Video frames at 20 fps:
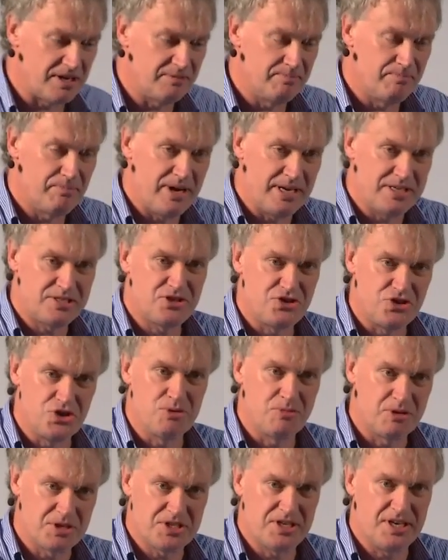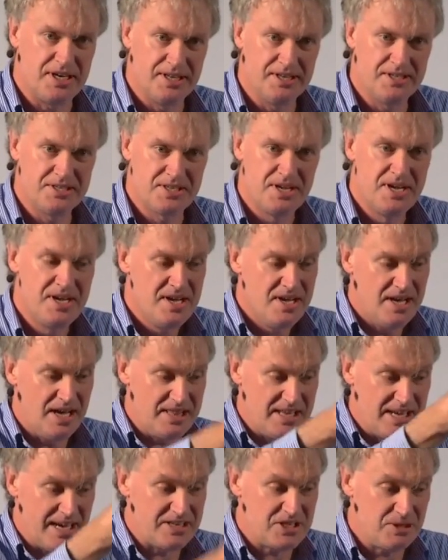on breast tumour cells,
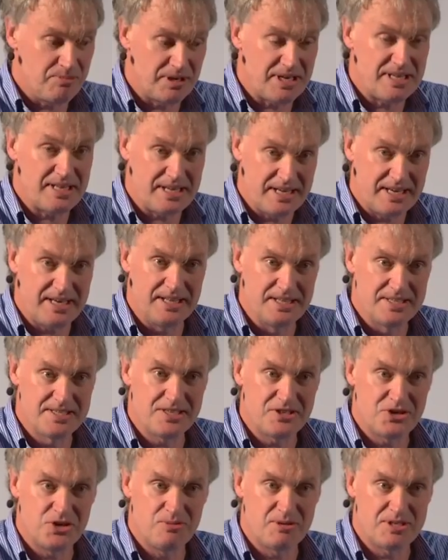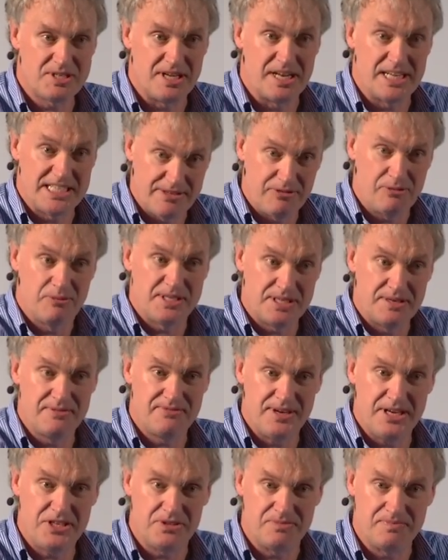and the antibody then kills the tumour cell as if it was an
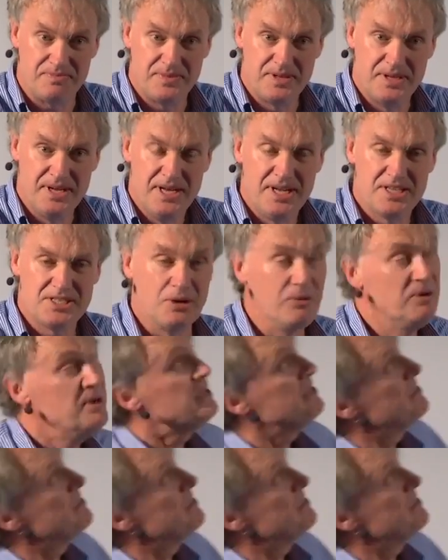infection. So